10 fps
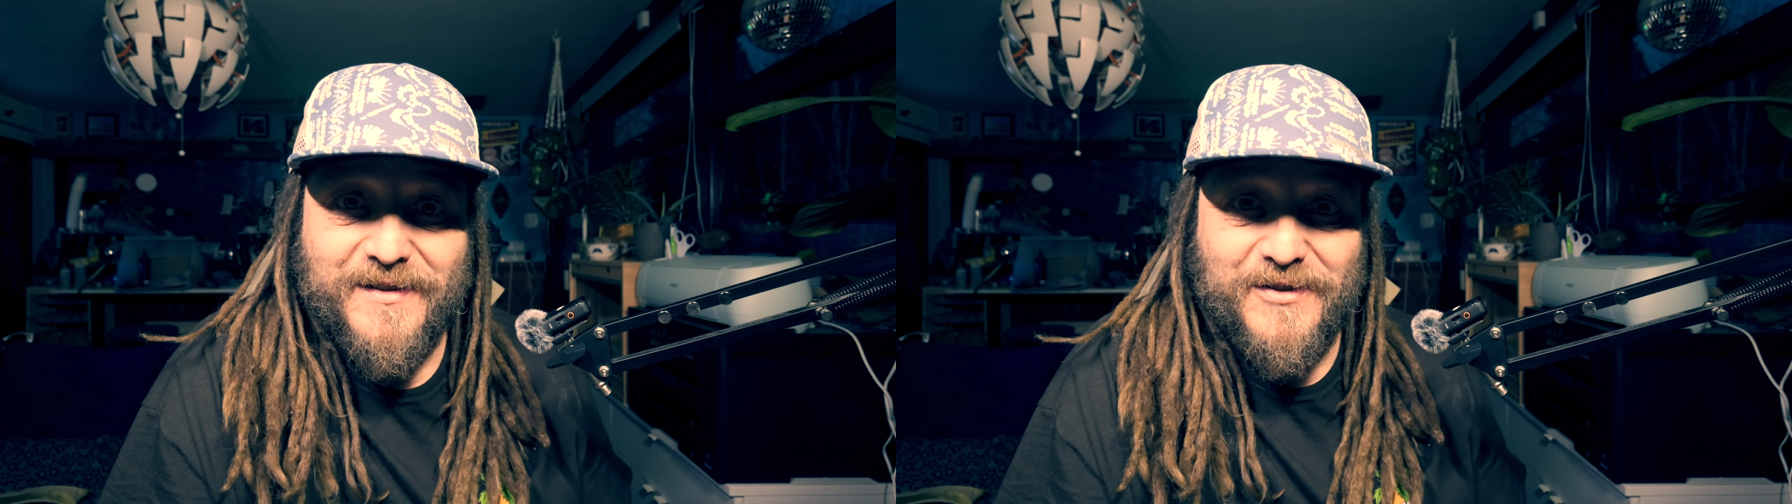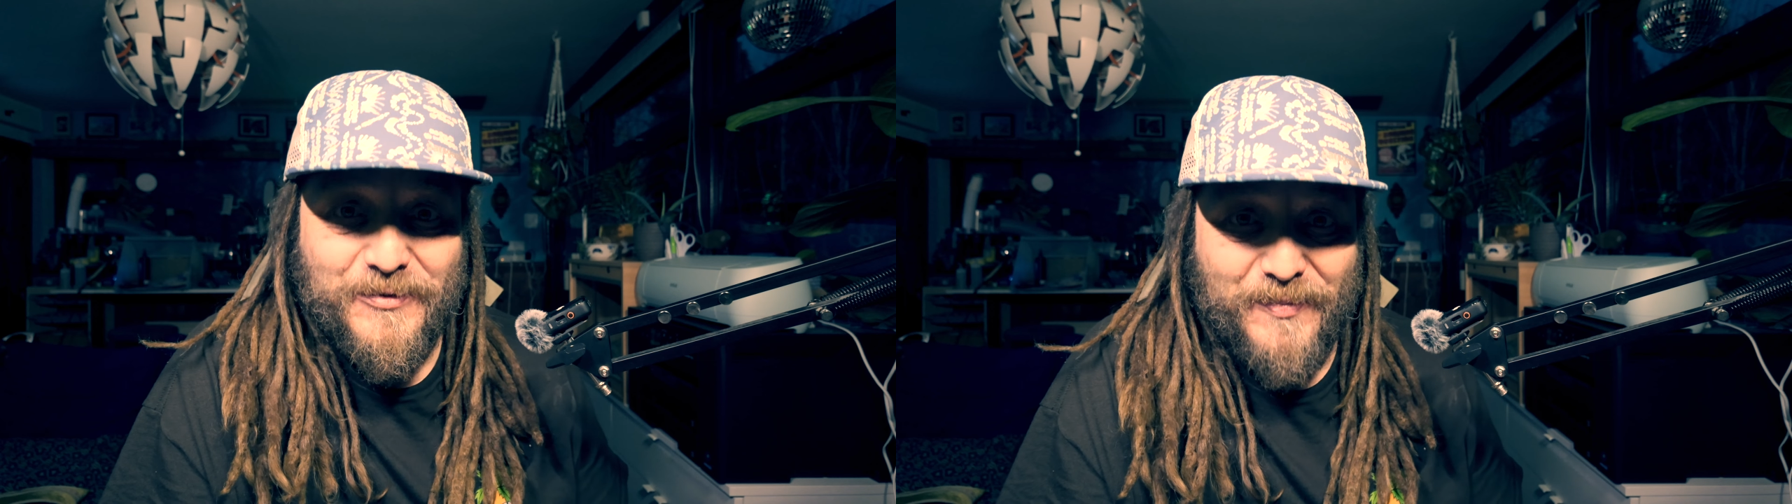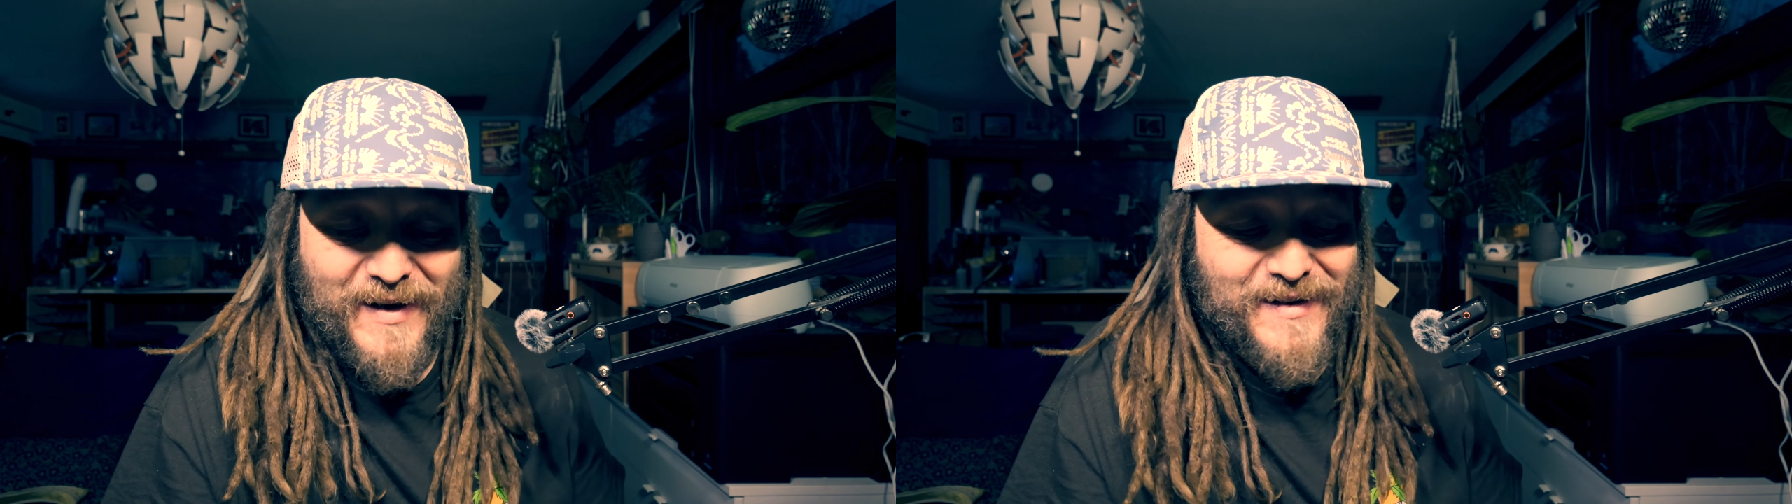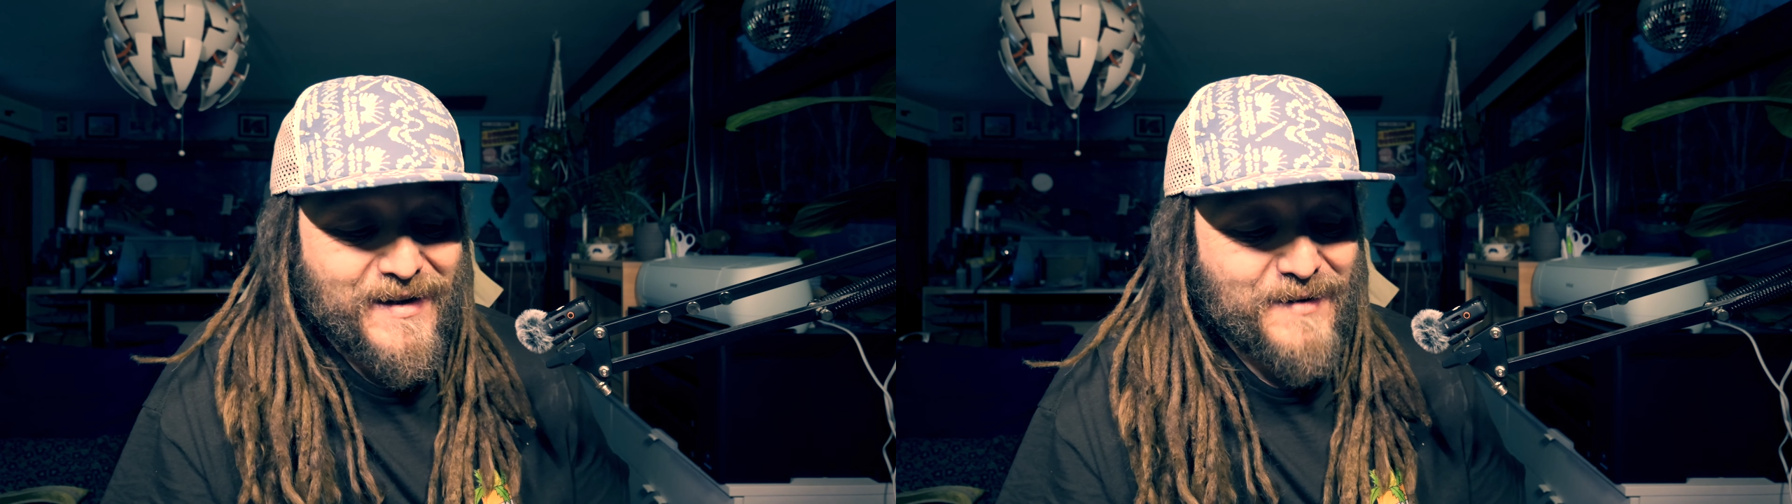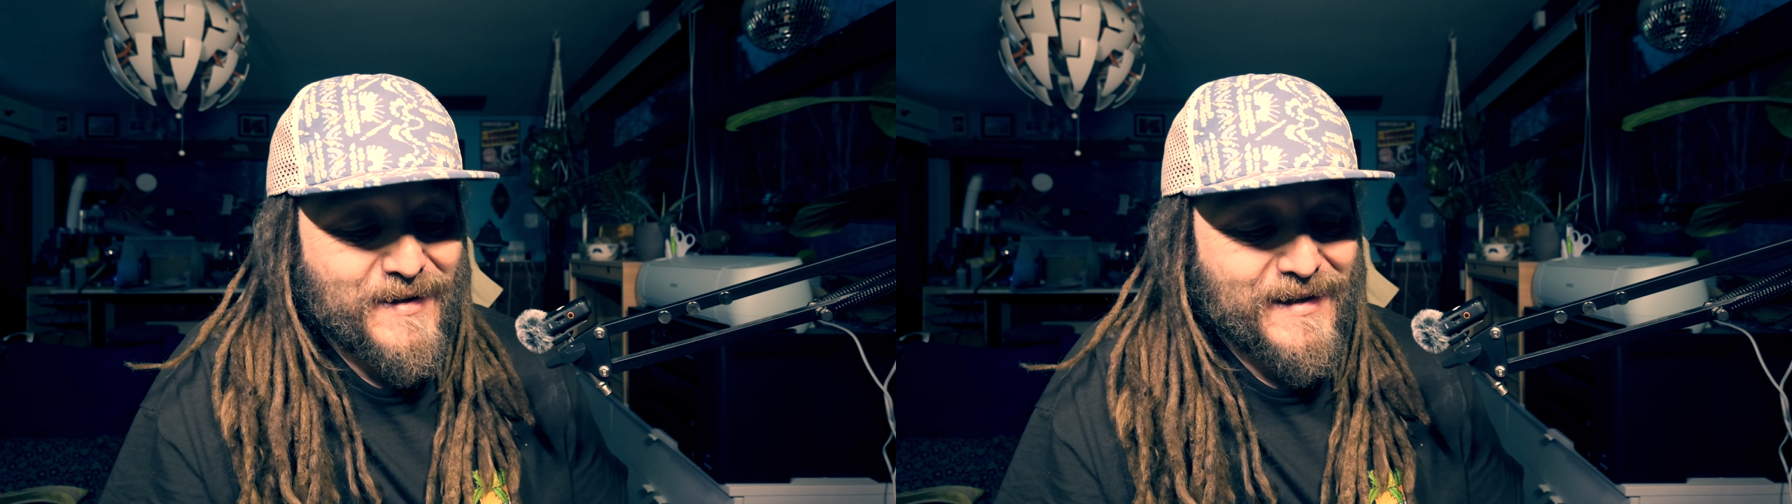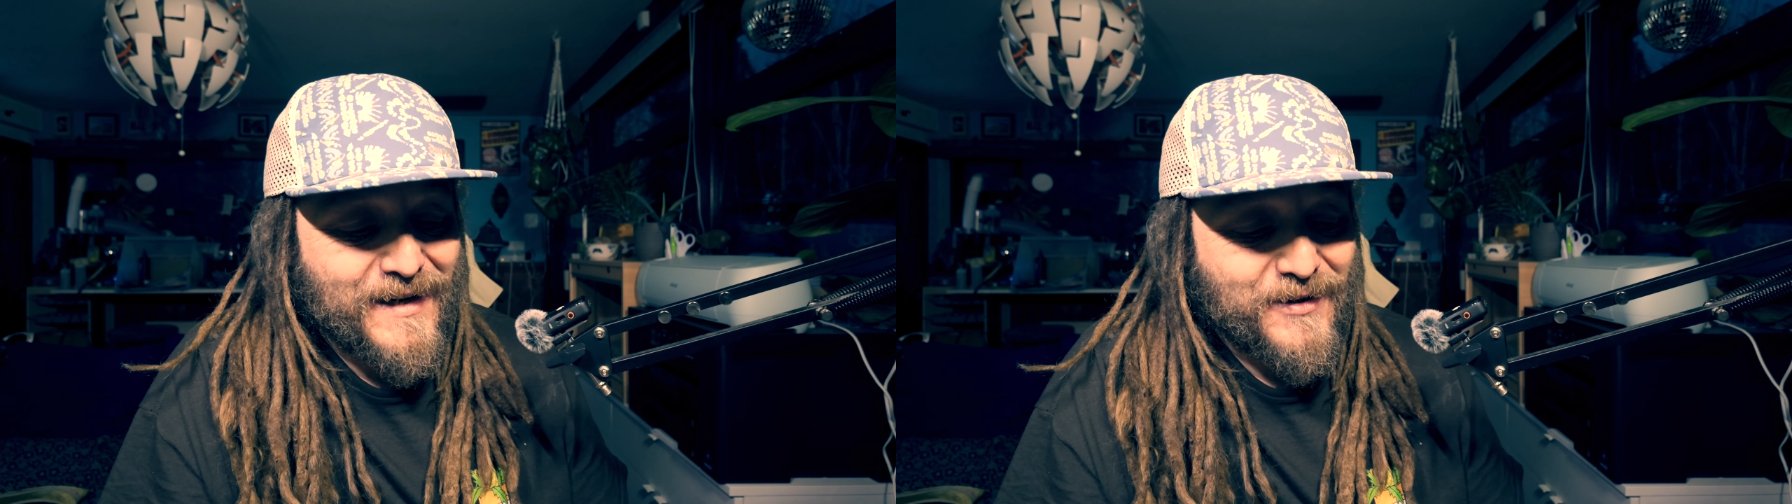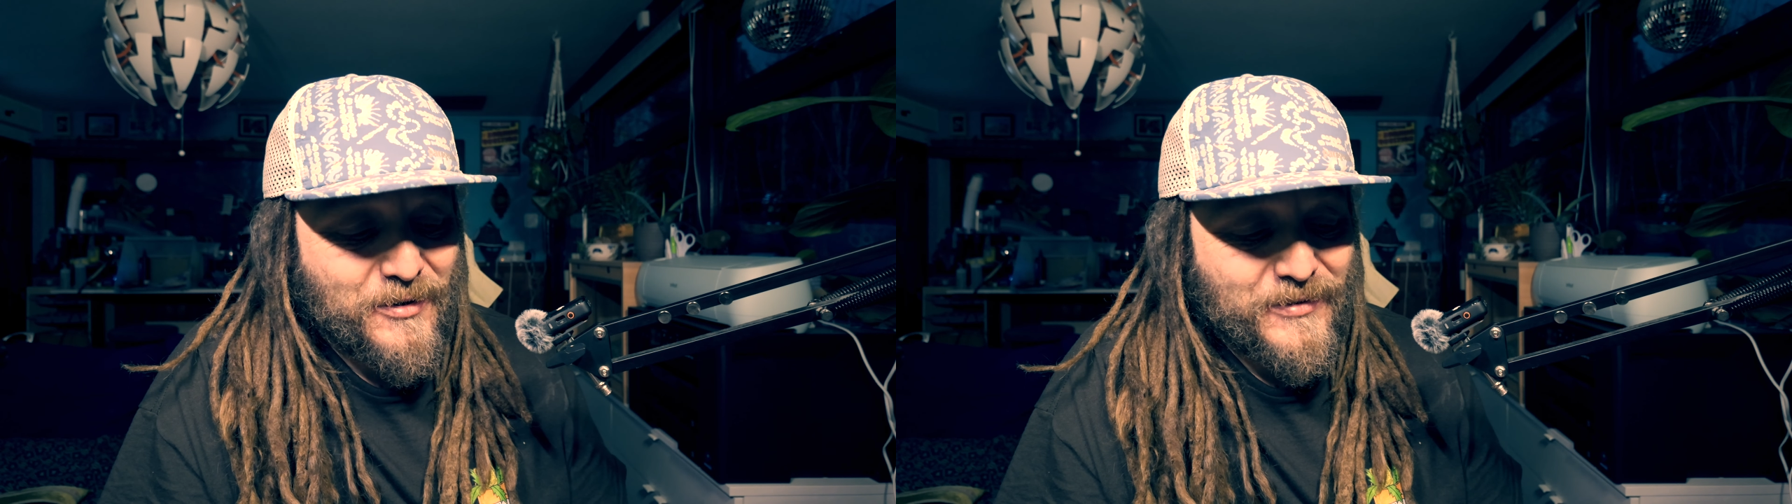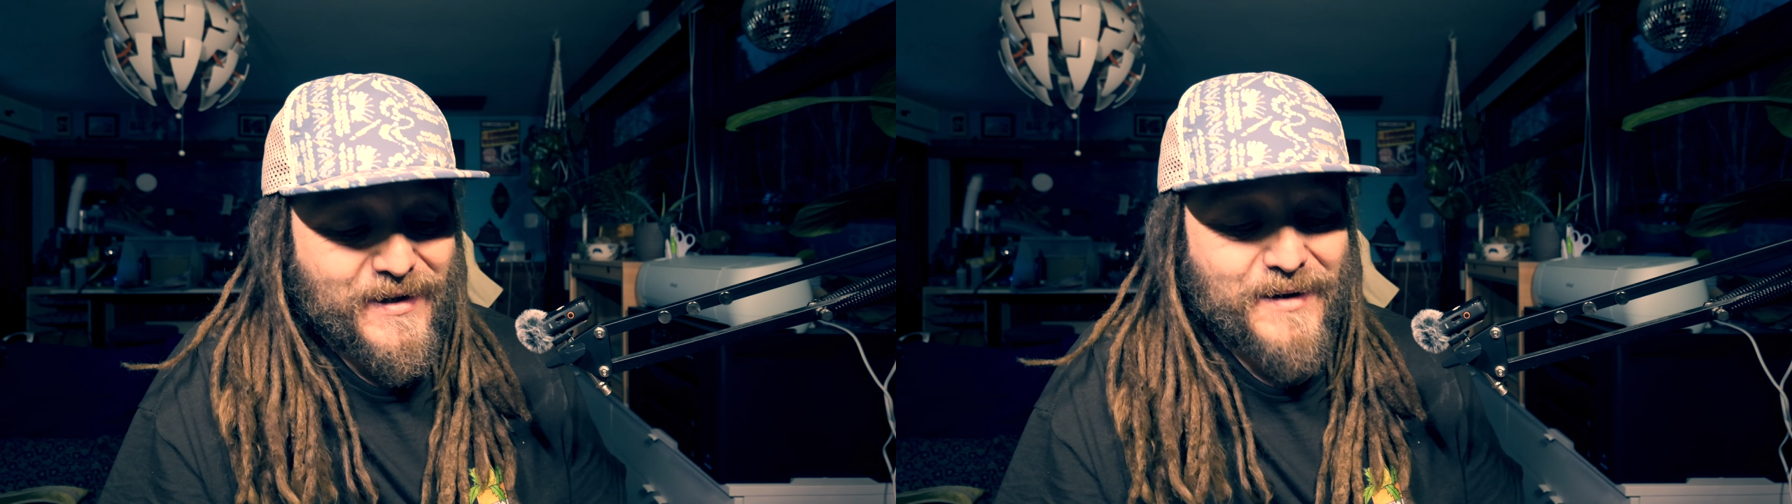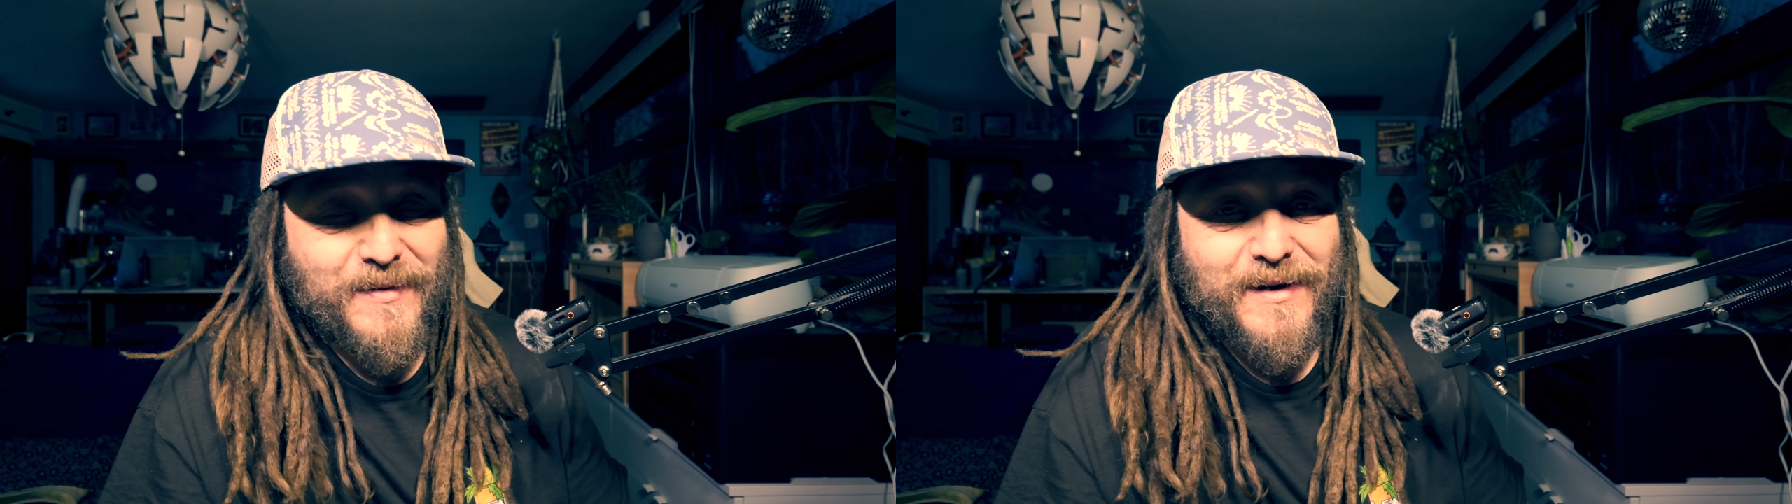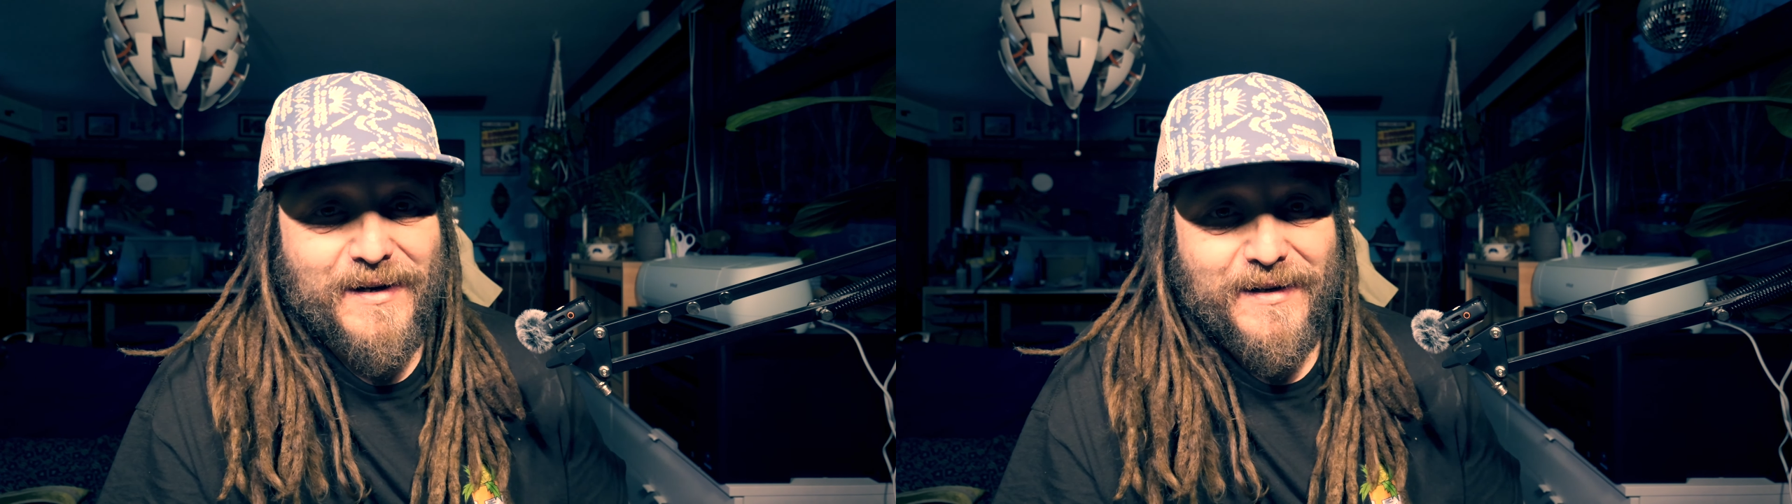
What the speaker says: to paint them and clear coat them.